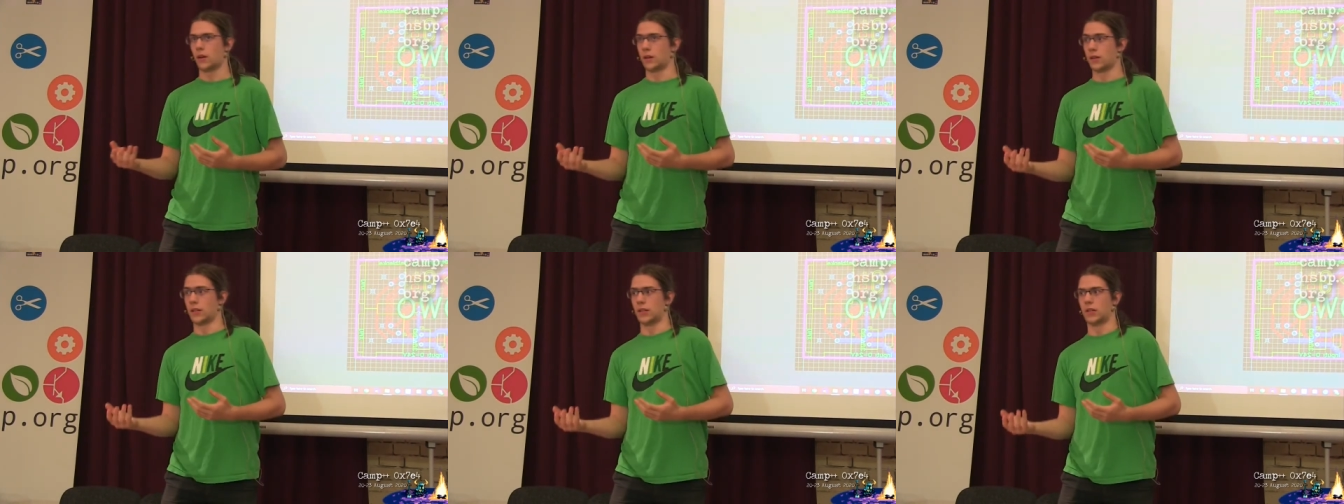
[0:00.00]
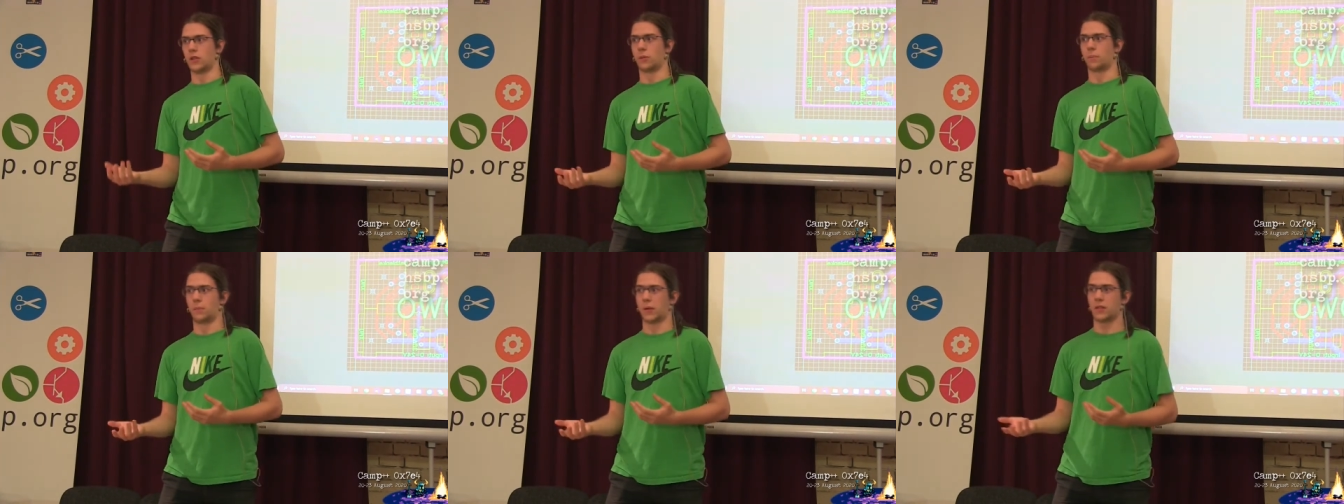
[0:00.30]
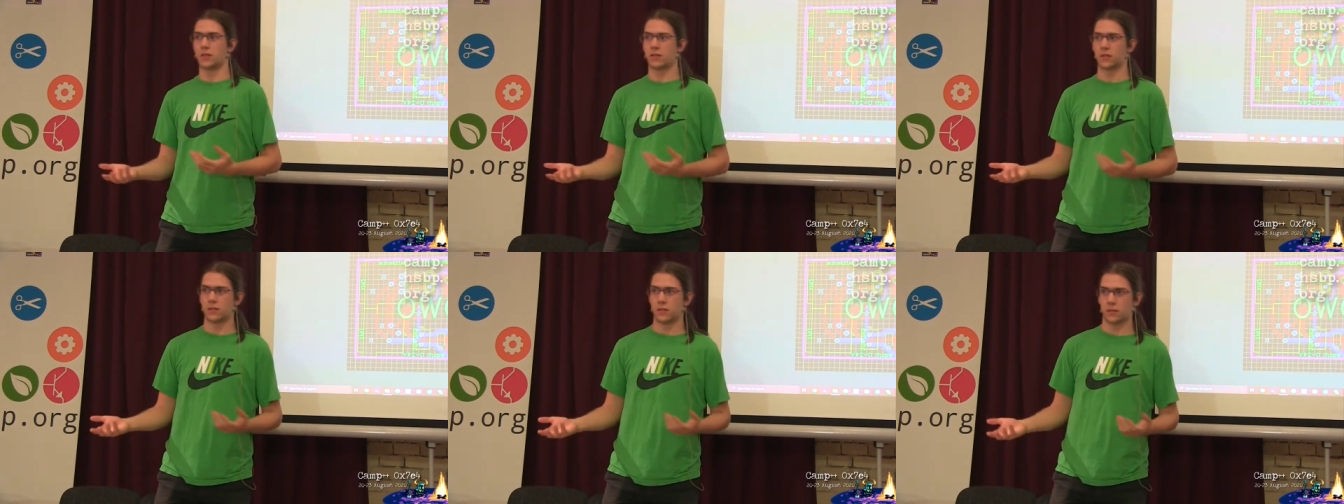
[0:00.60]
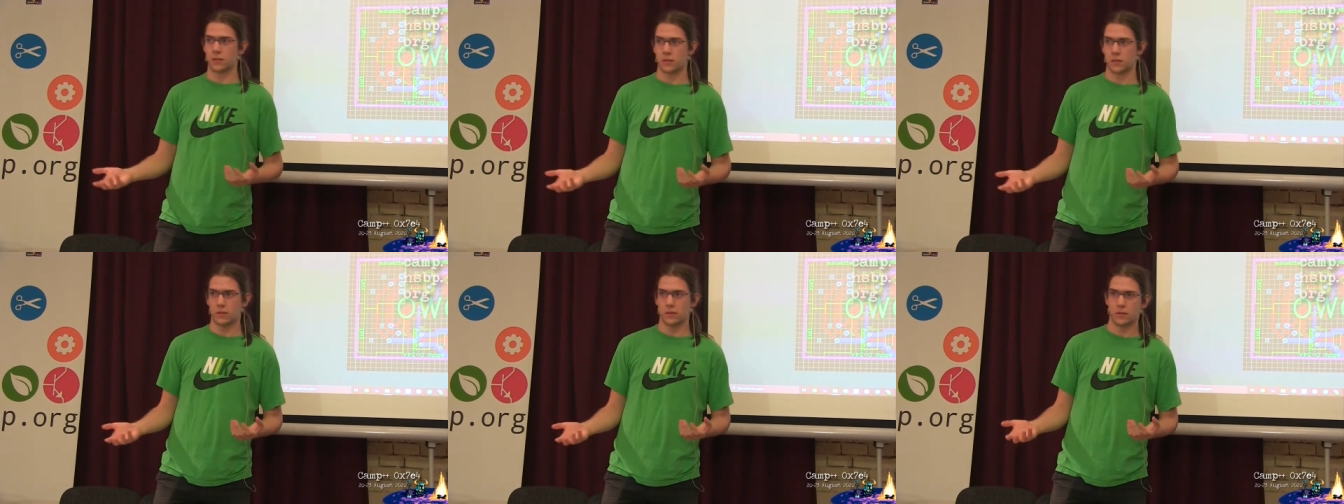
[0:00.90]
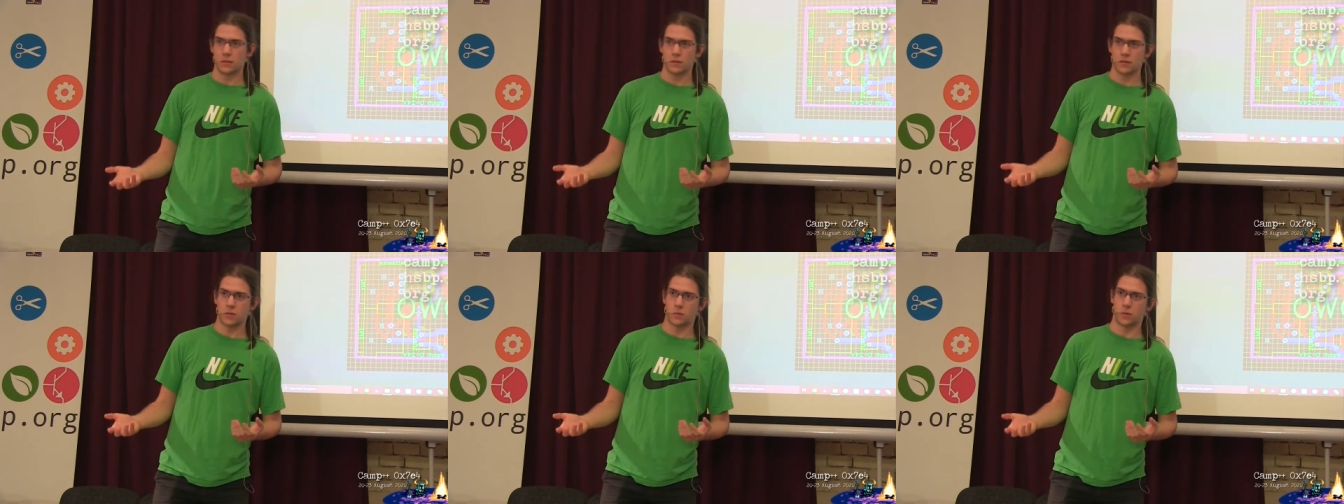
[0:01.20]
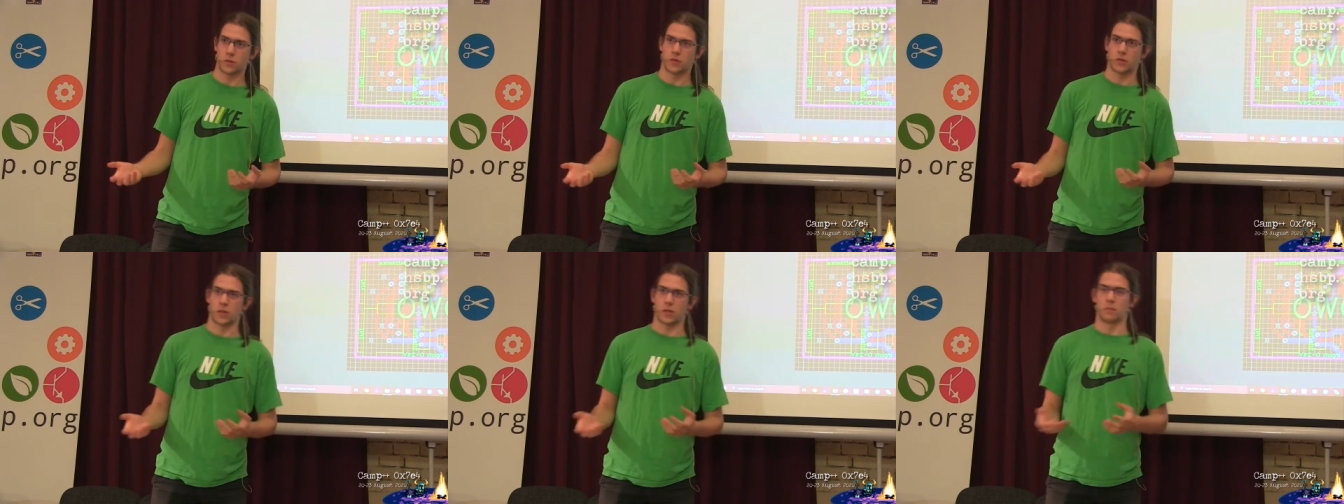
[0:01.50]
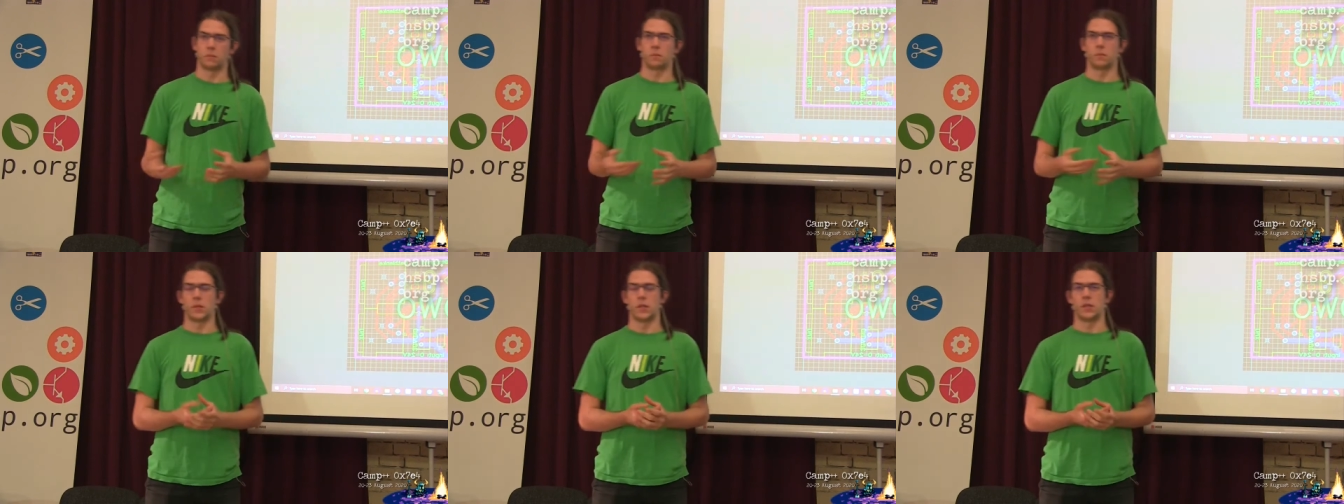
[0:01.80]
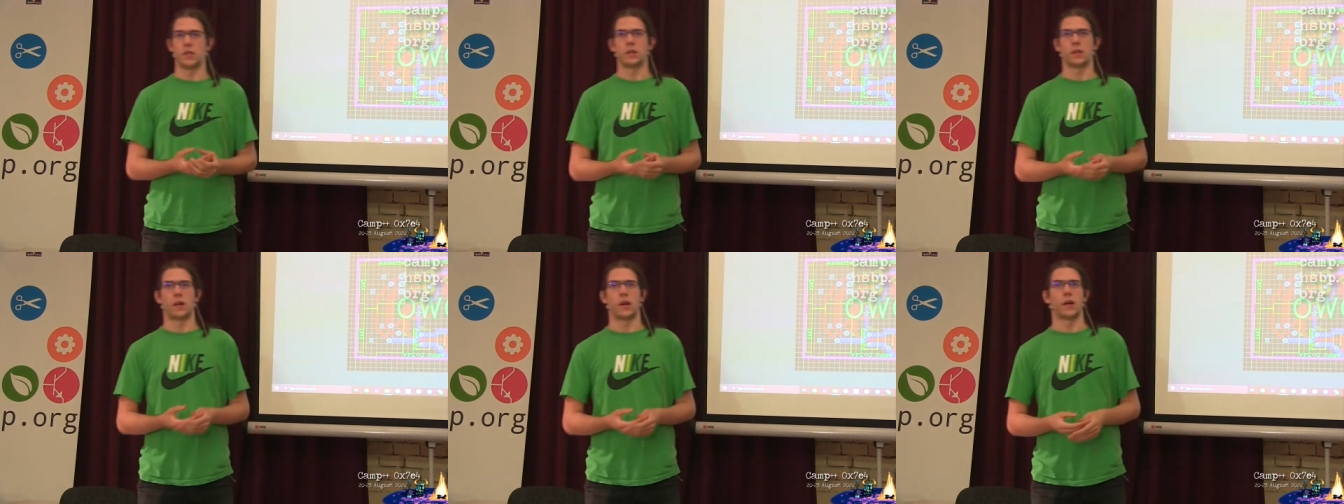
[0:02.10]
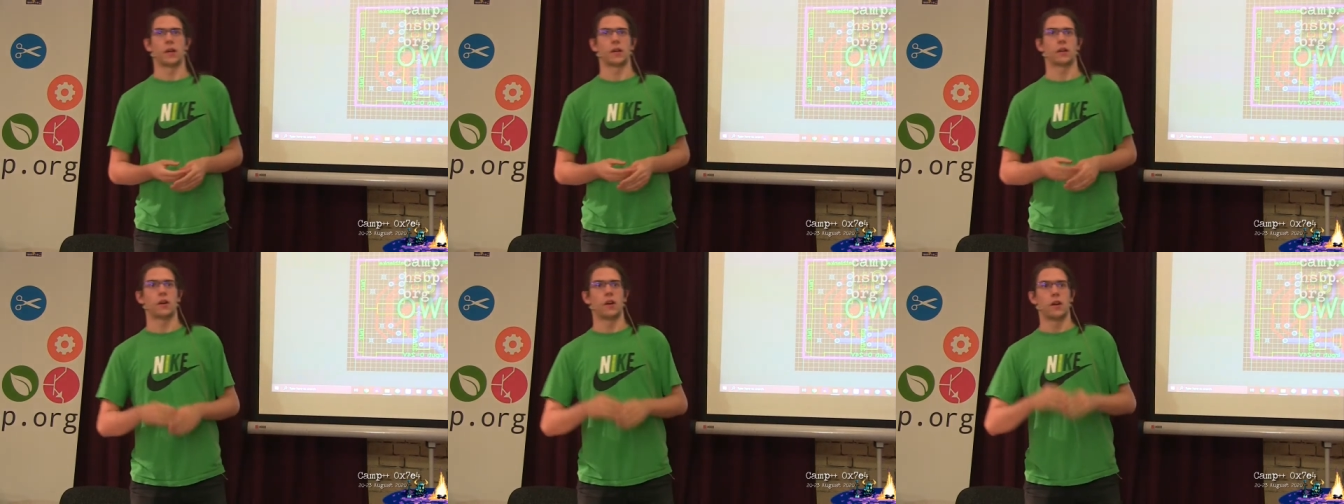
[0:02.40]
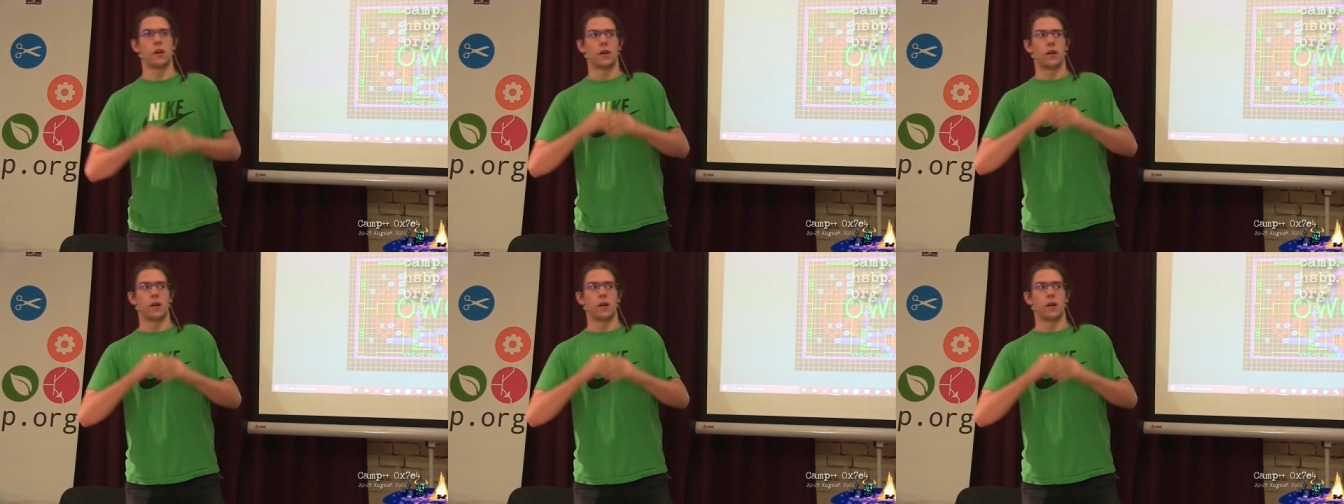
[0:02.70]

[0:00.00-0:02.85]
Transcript: neopixels, which can be like